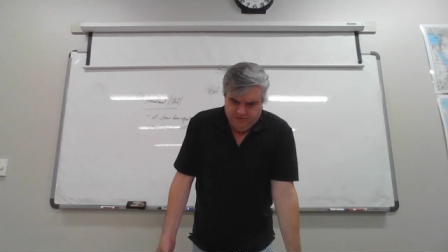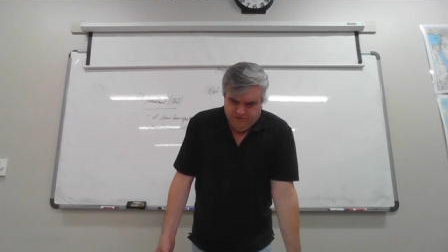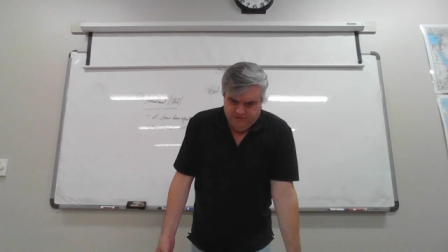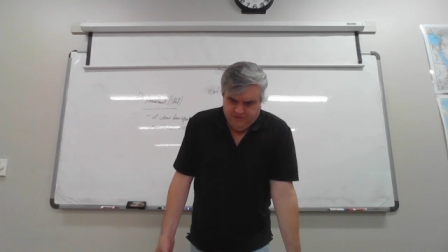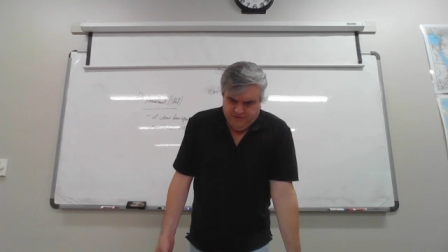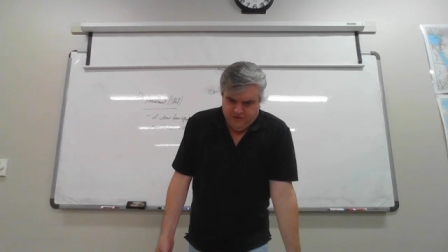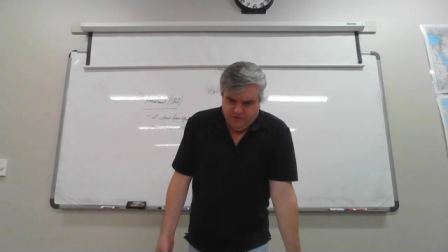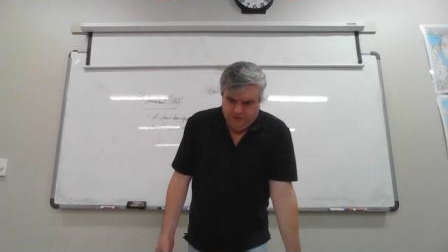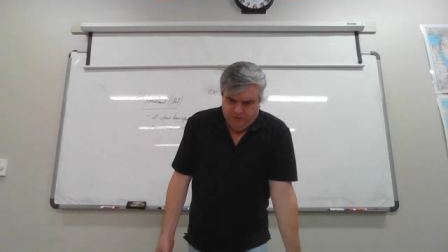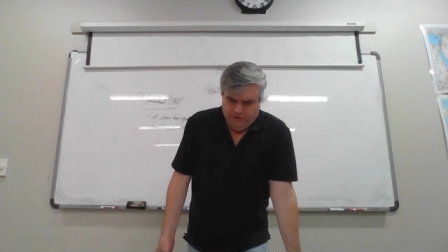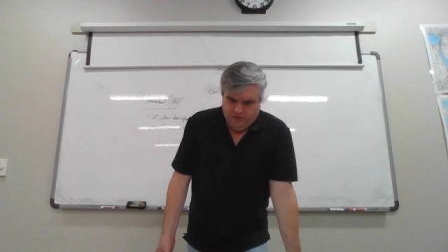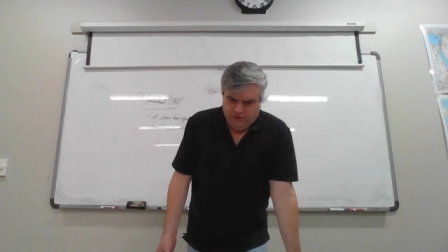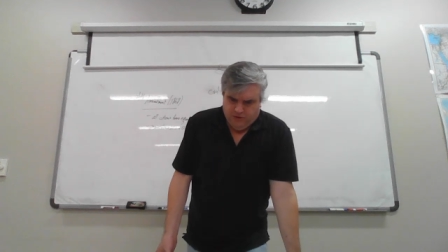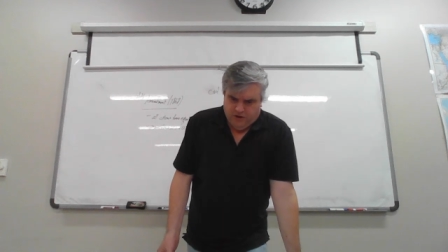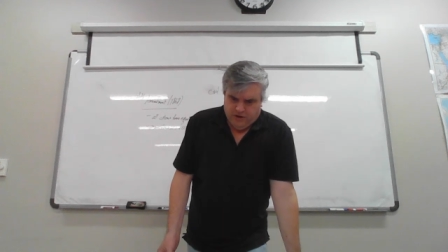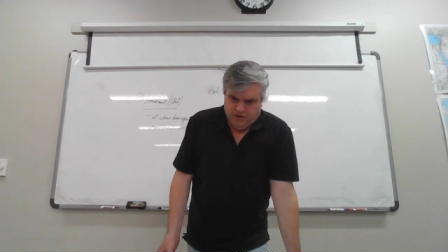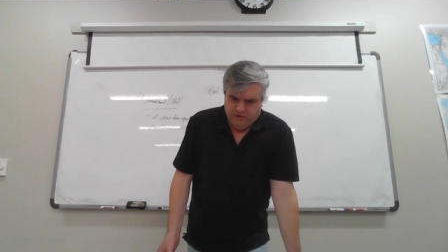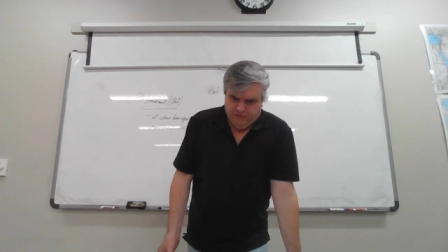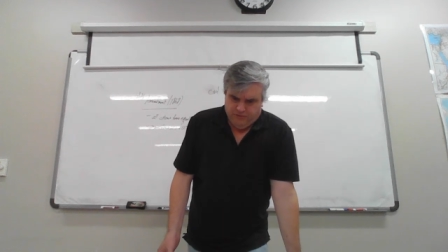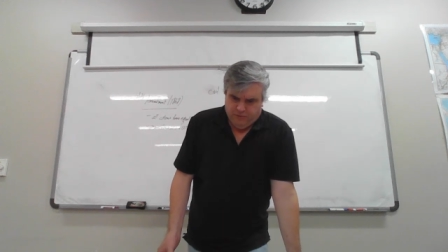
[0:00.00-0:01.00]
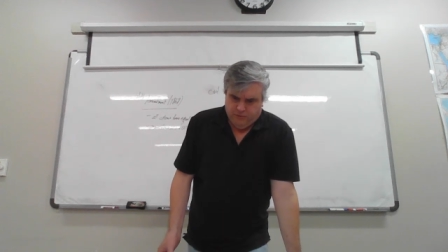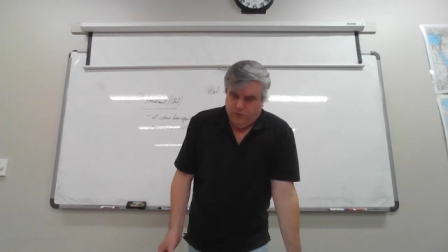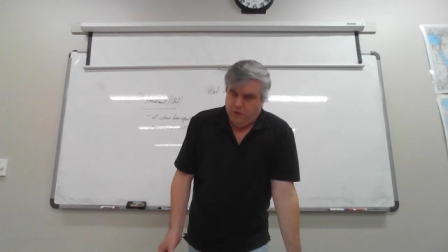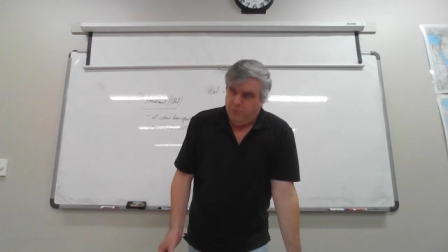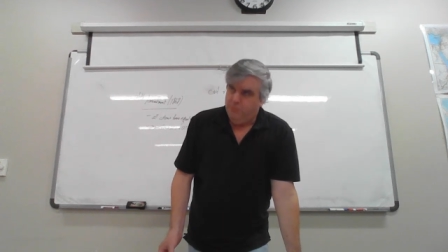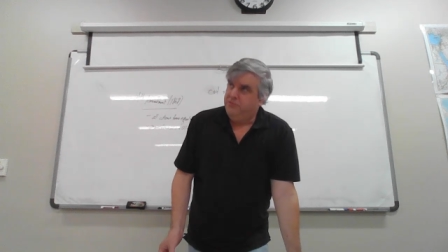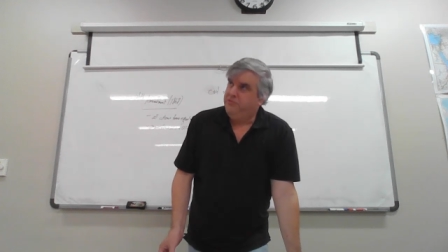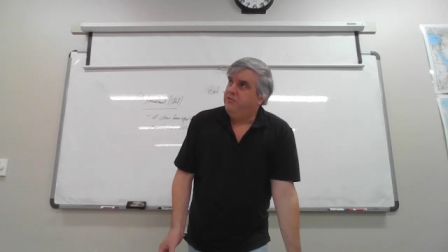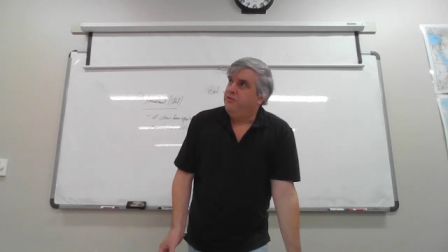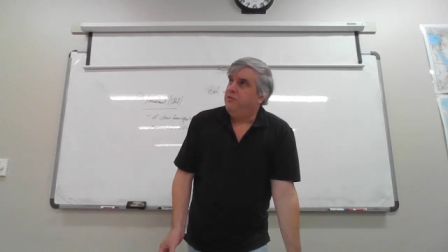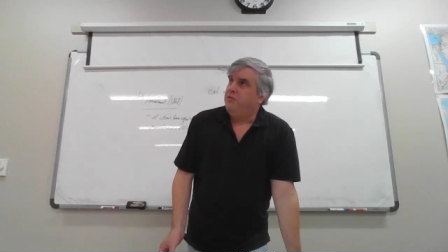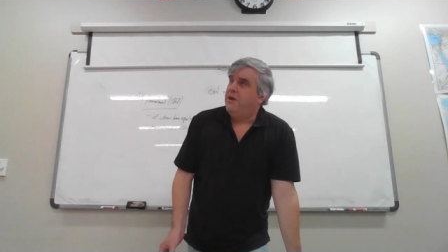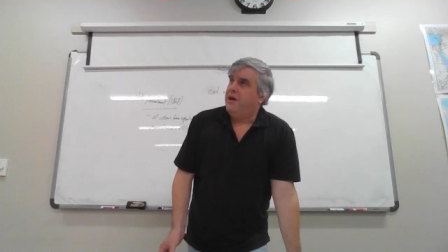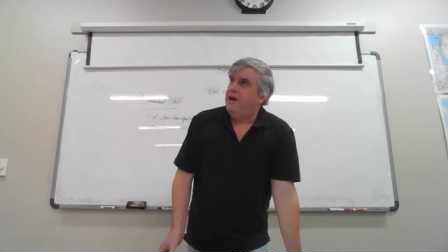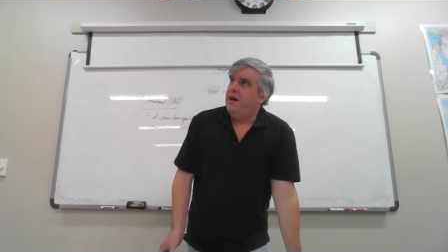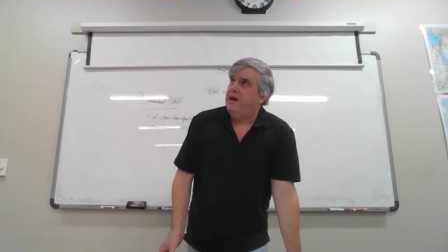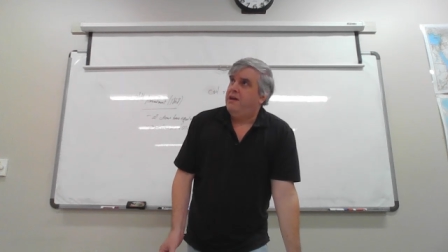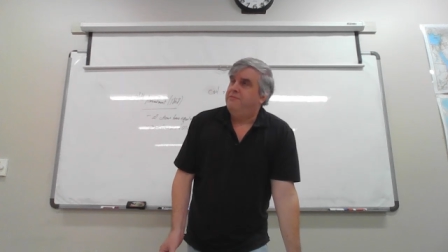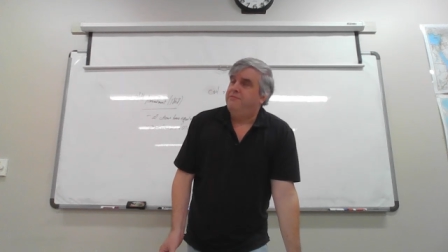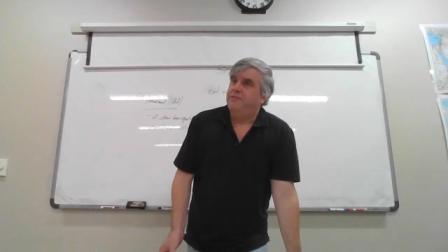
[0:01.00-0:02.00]
are still a lot of groups who
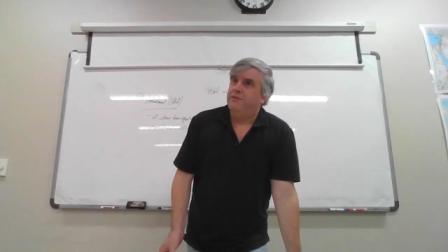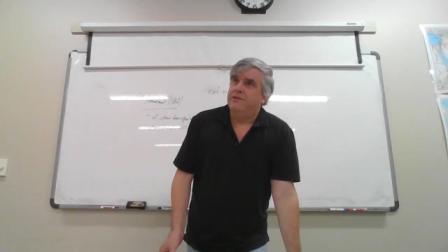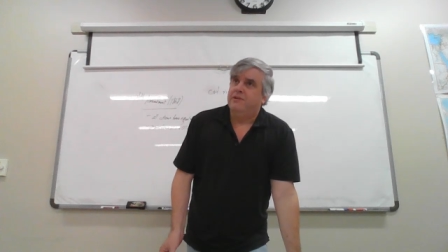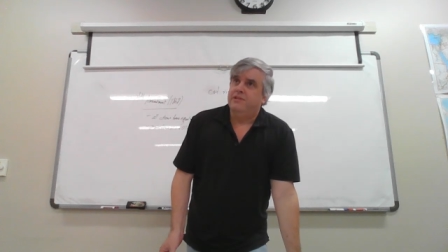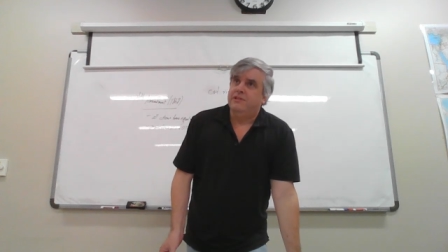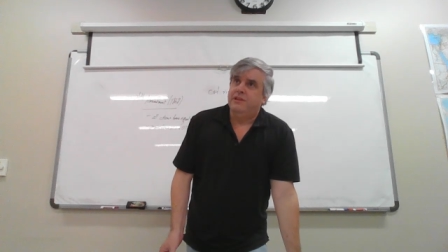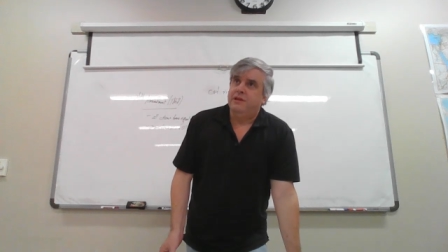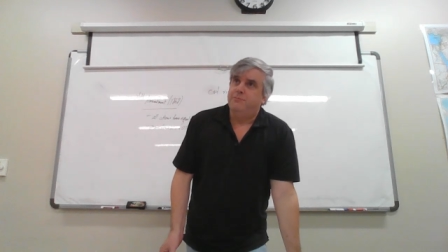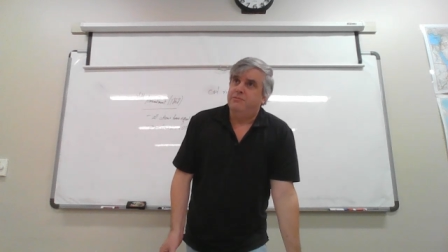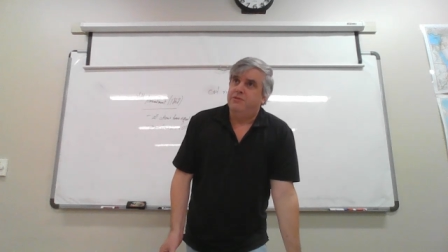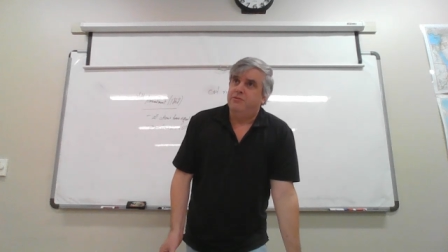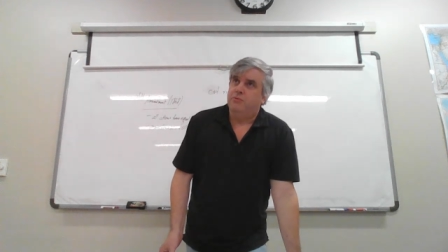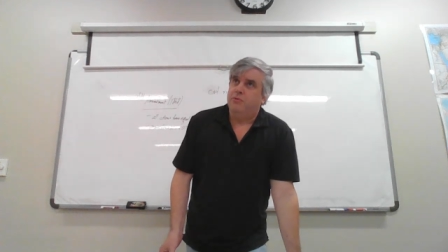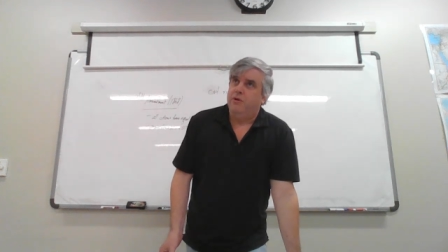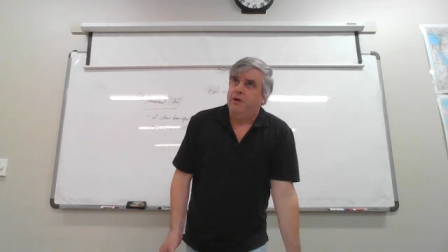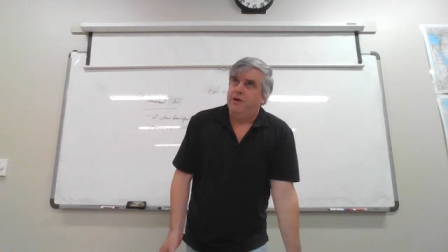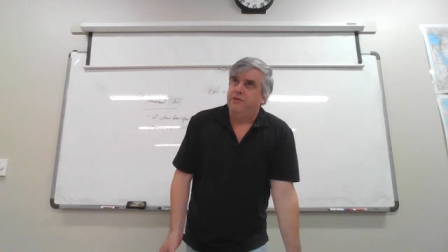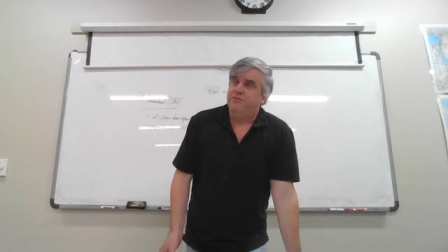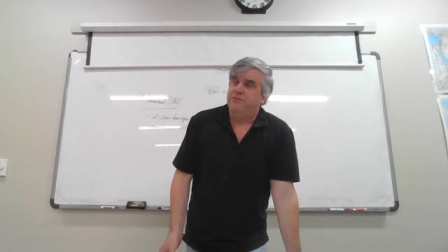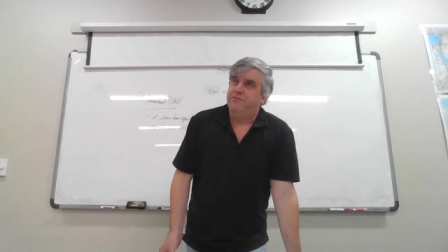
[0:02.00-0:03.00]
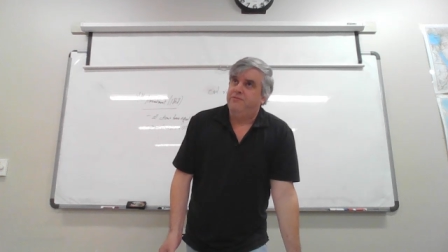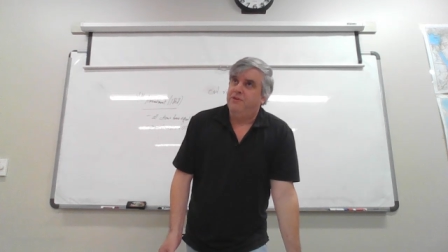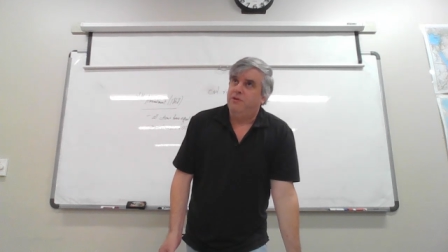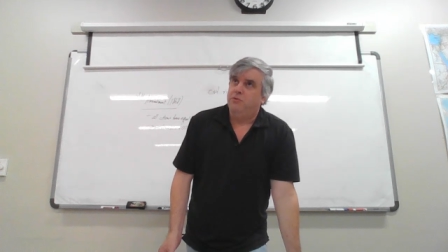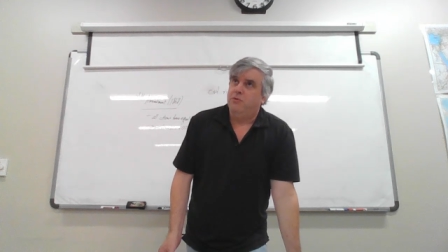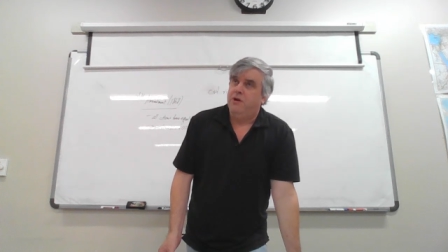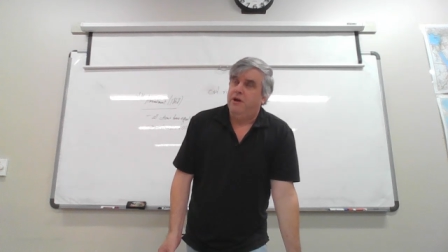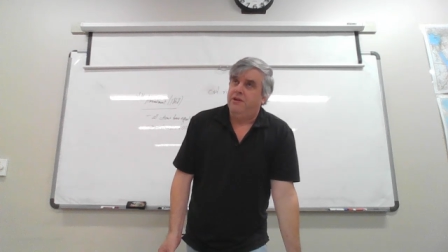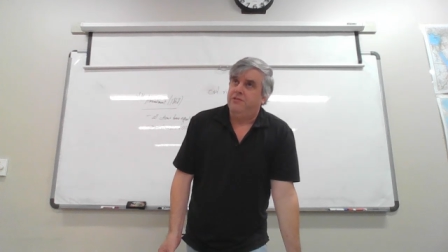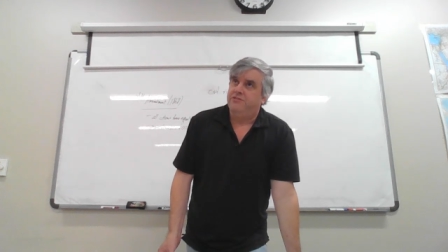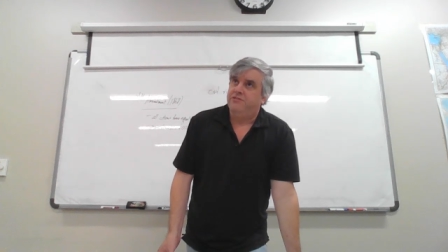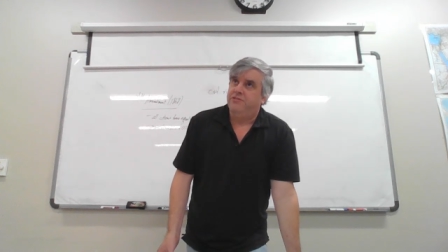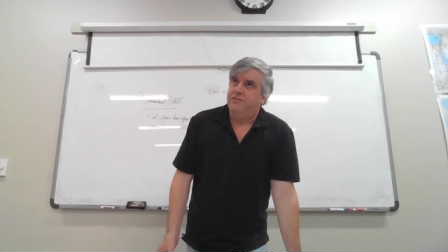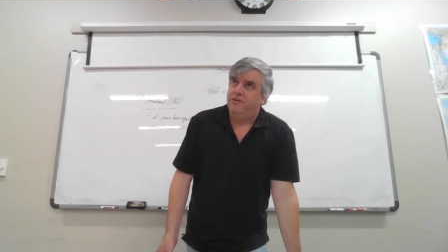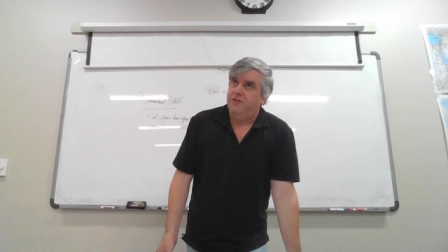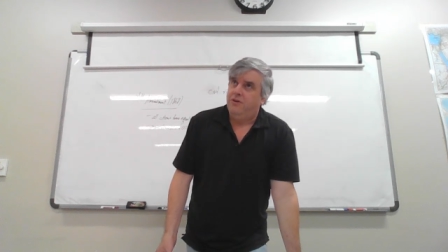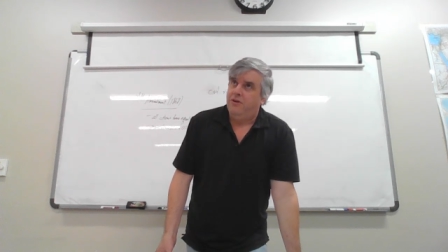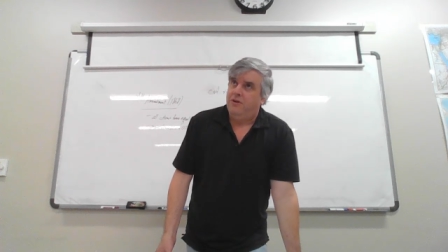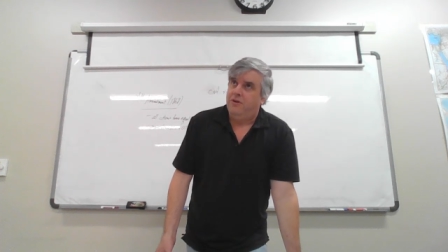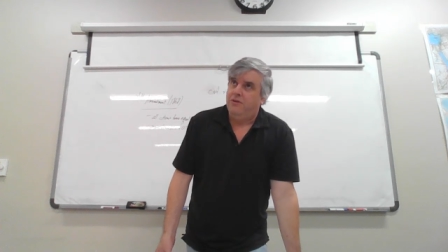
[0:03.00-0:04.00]
had very limited rights or few rights at
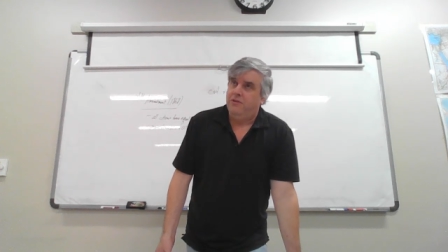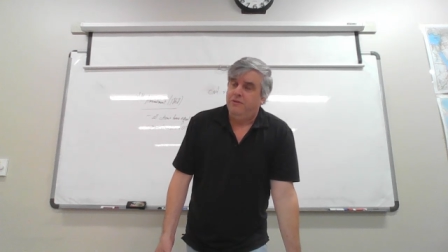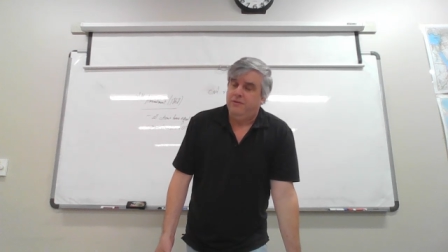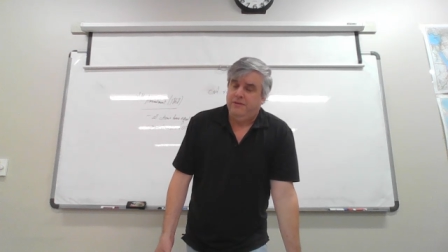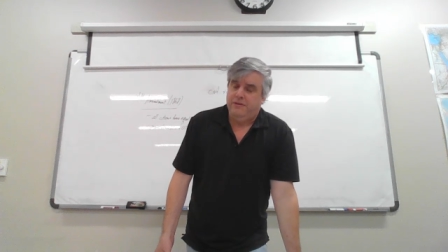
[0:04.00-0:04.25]
all.